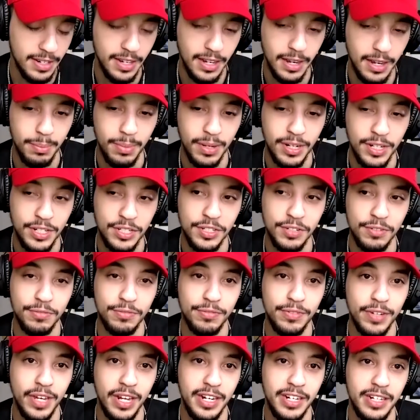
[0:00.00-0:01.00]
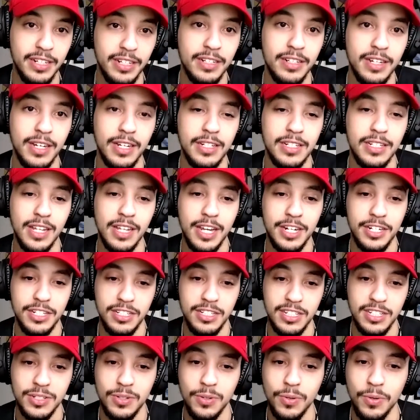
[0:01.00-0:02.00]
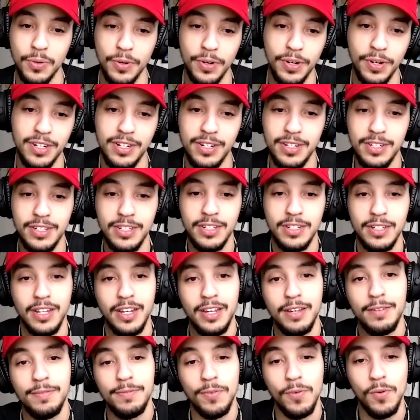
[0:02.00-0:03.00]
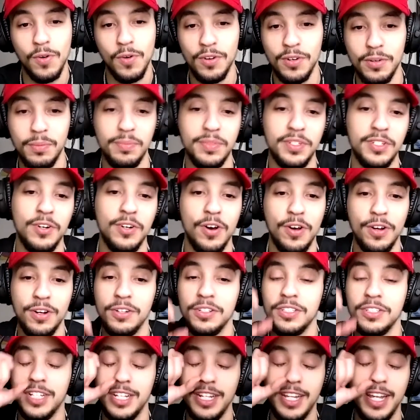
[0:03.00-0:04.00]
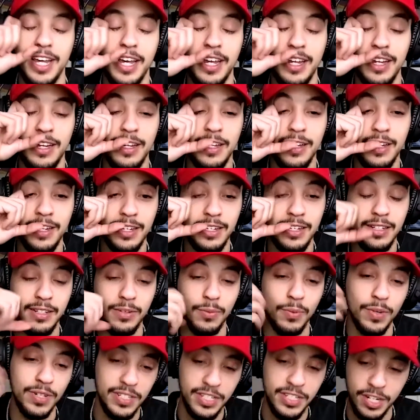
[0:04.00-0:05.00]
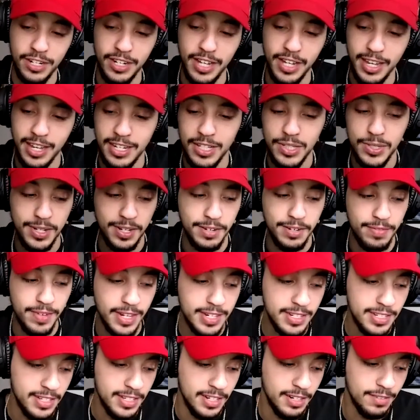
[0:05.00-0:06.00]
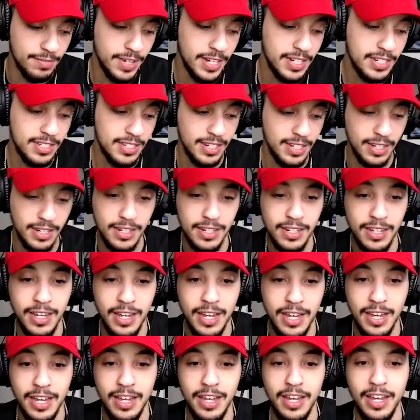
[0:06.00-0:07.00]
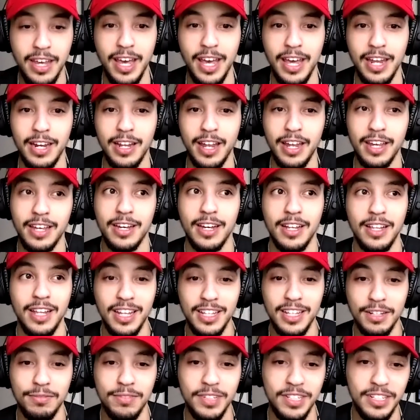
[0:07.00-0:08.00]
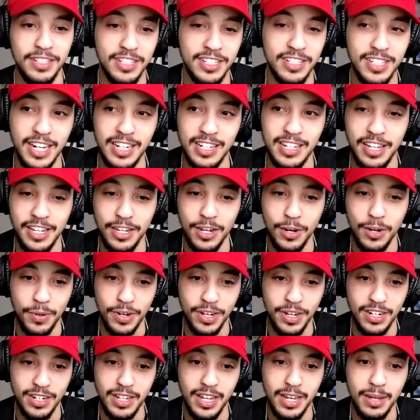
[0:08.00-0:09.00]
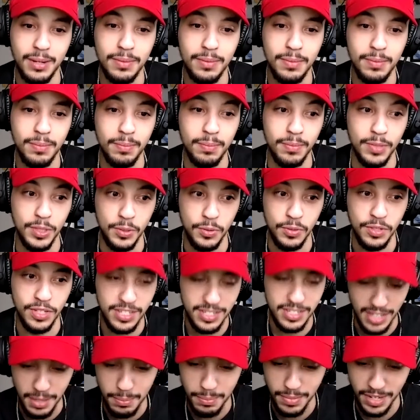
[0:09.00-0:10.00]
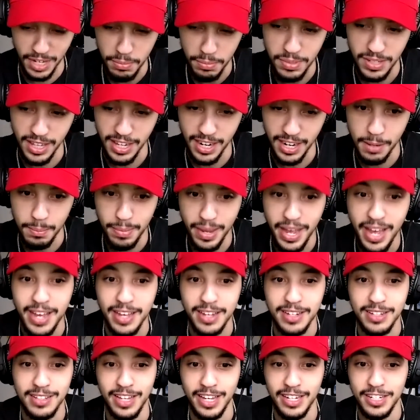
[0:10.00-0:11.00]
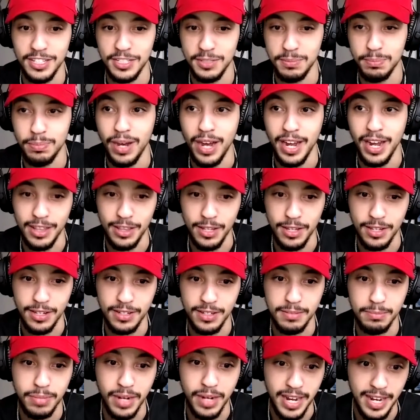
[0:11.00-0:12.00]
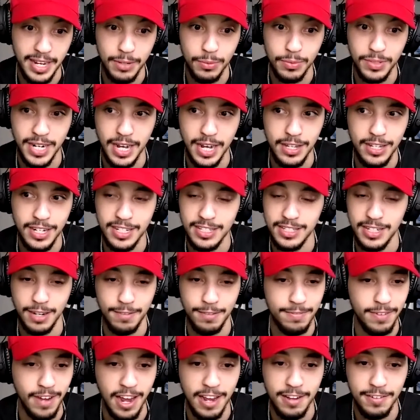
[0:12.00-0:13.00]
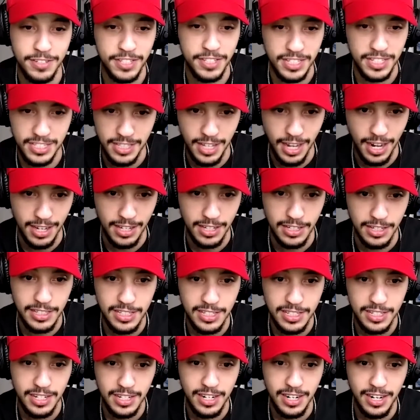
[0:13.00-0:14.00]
a bunch of Reddit / Discord like forums caught onto that, ones that are like into investing and like collectively decided like, yo, we're going to like do this, like manipulate it back, like just buy it. Now there's like $5-6,